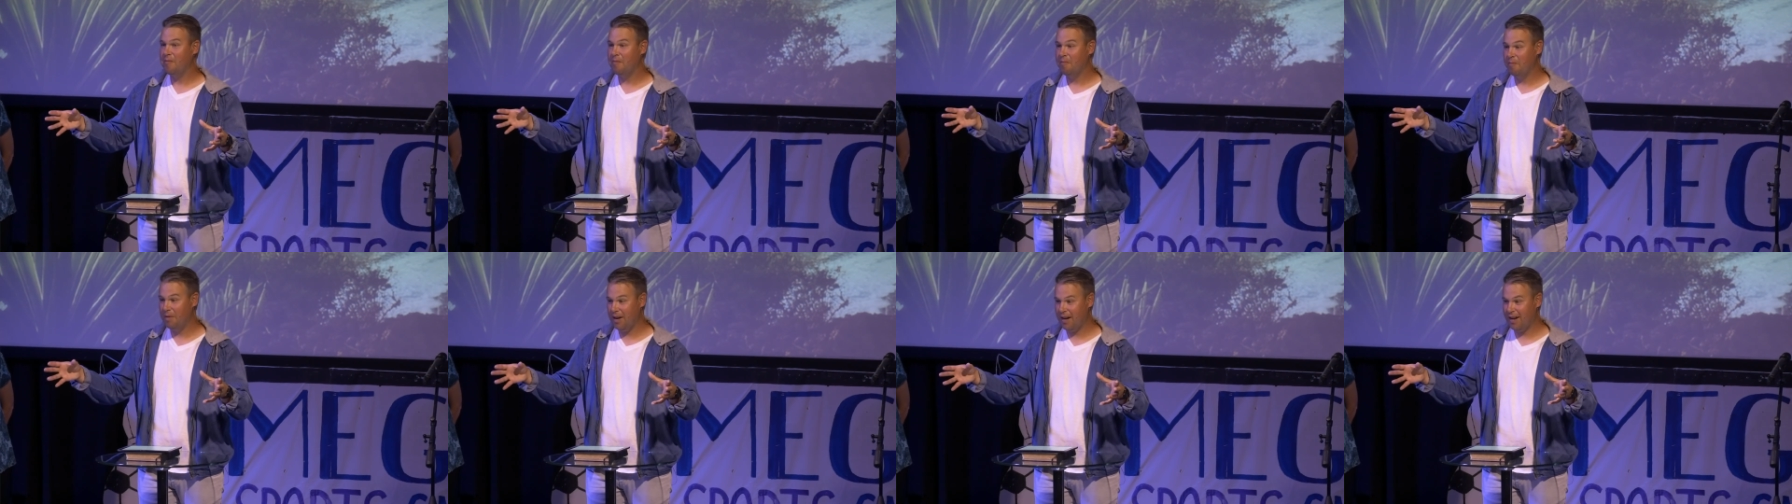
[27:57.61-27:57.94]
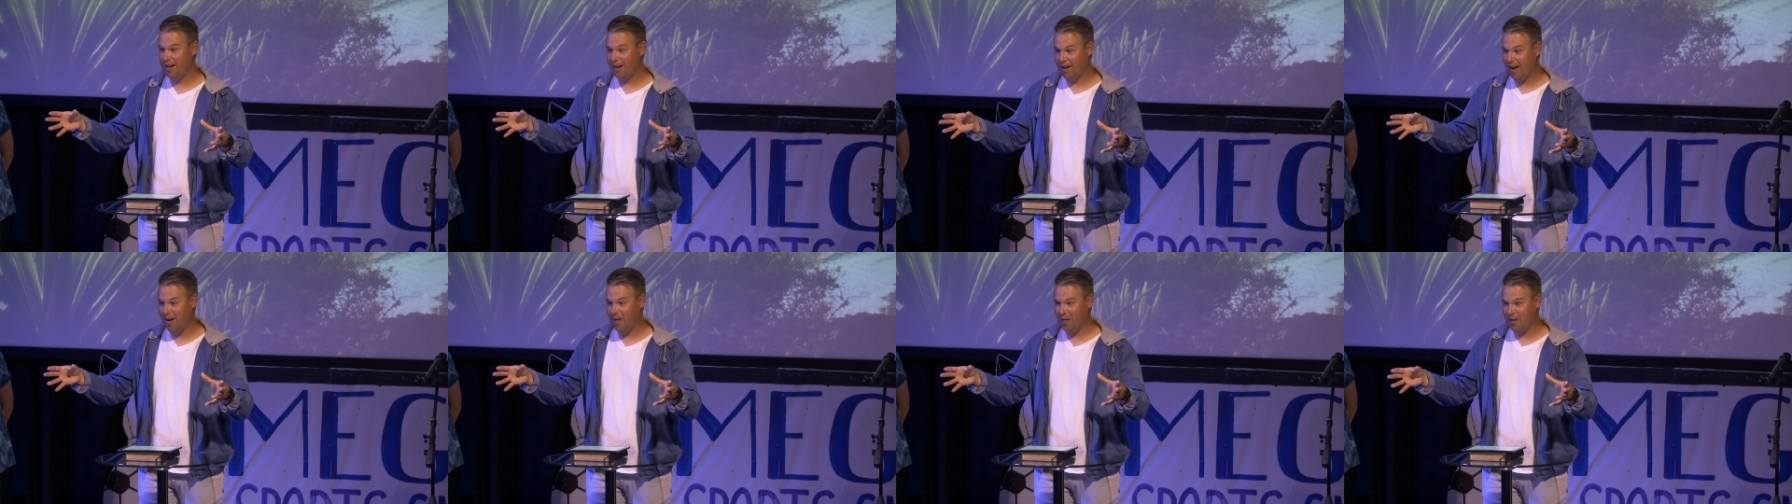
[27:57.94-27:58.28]

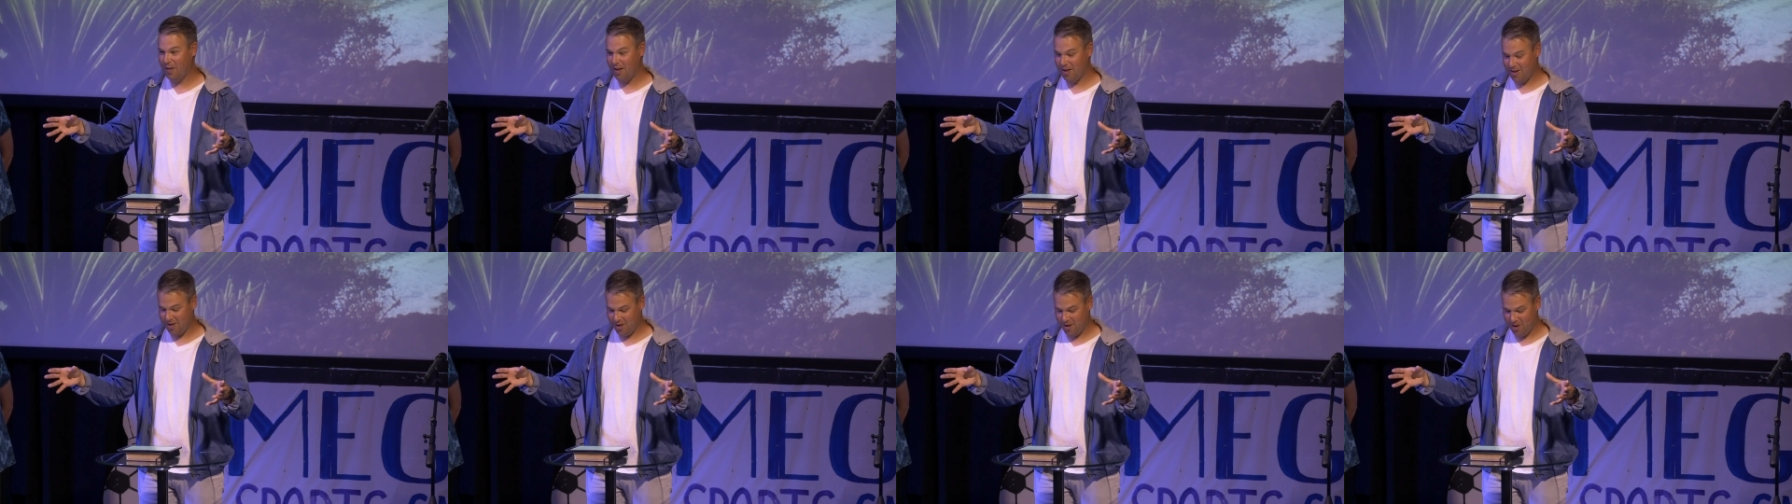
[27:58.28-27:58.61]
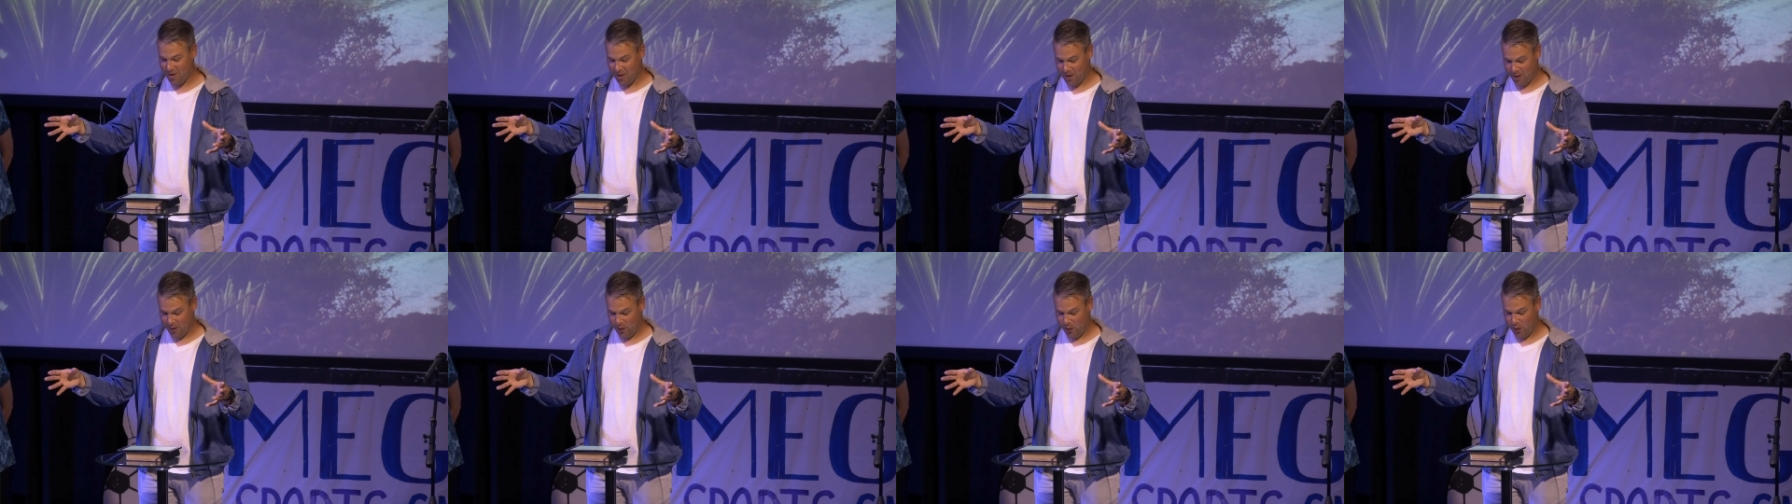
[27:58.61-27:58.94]
being on this
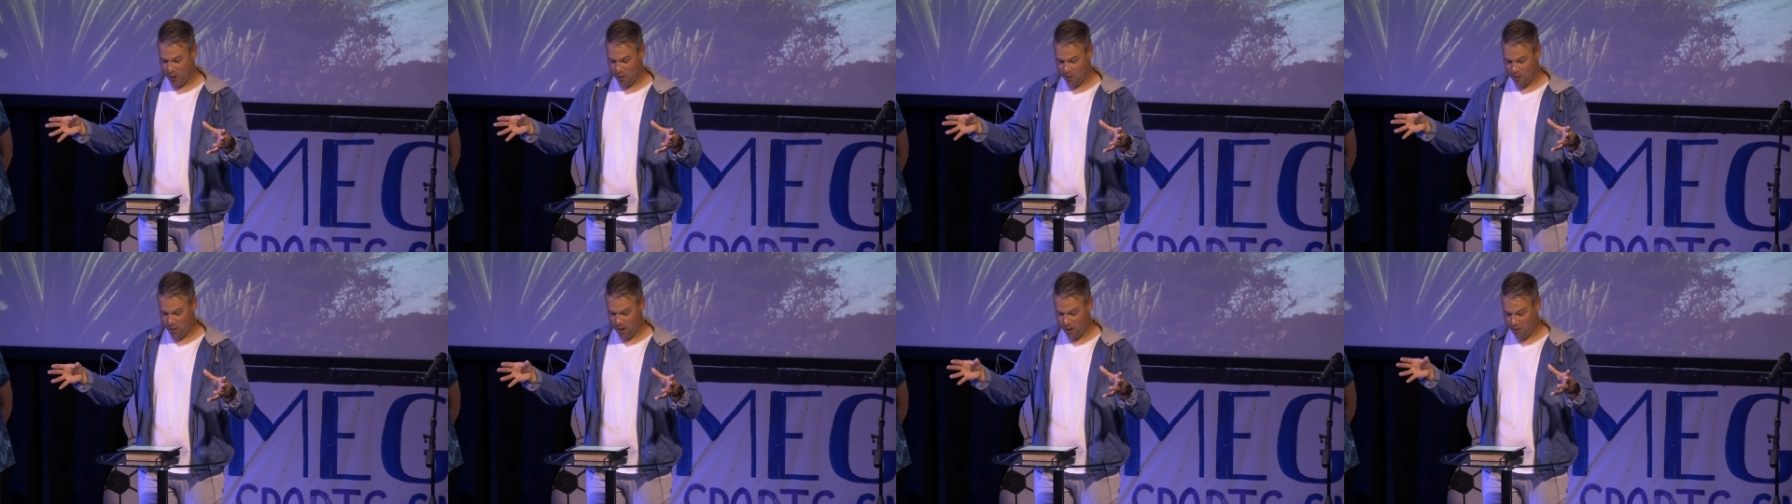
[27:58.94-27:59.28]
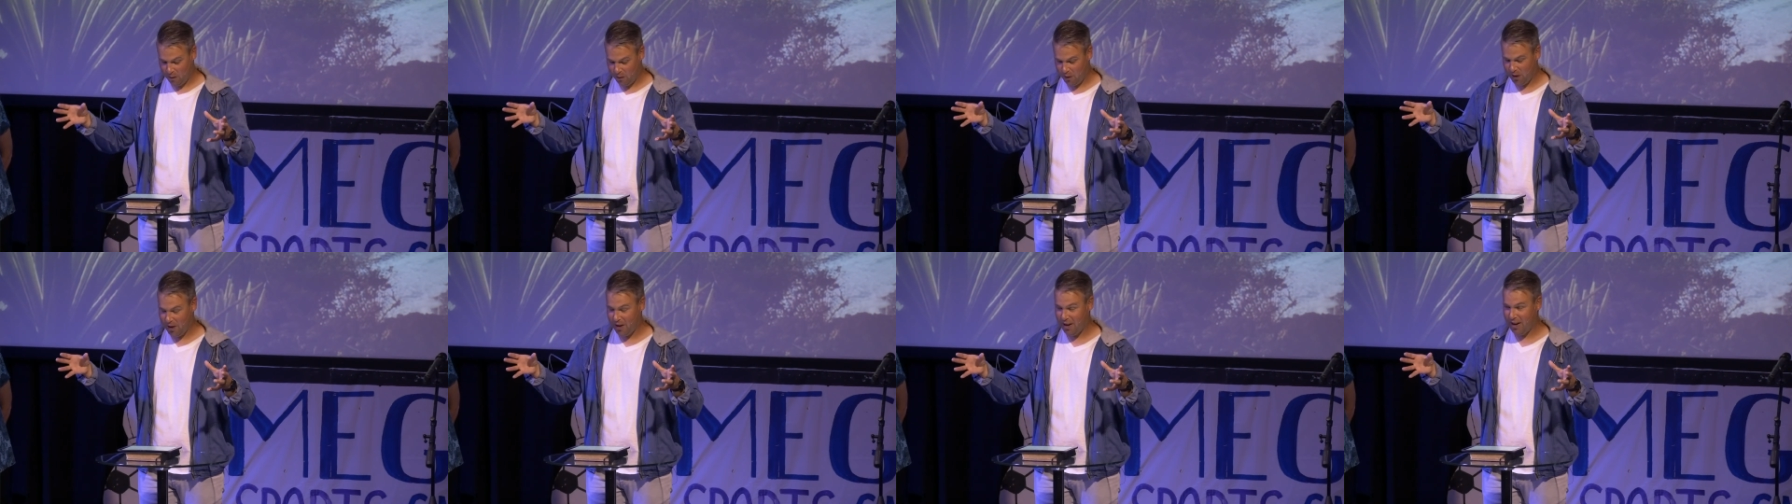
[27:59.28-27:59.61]
earth,
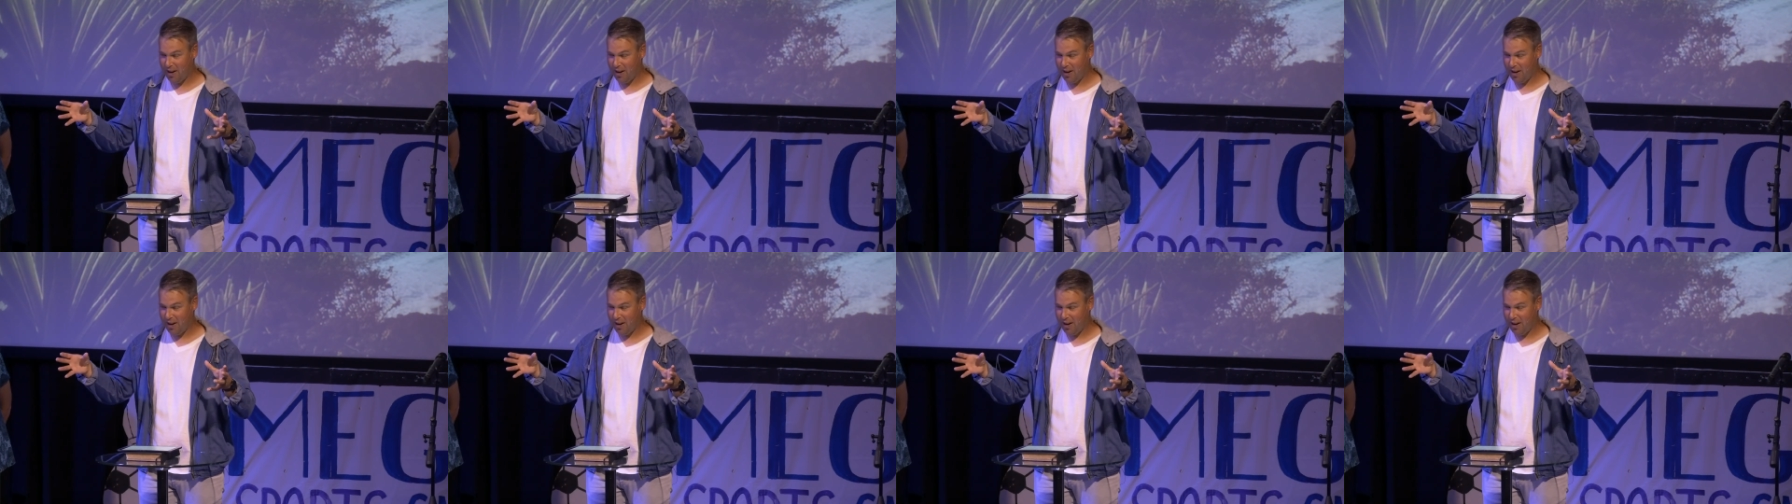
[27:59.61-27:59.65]
of the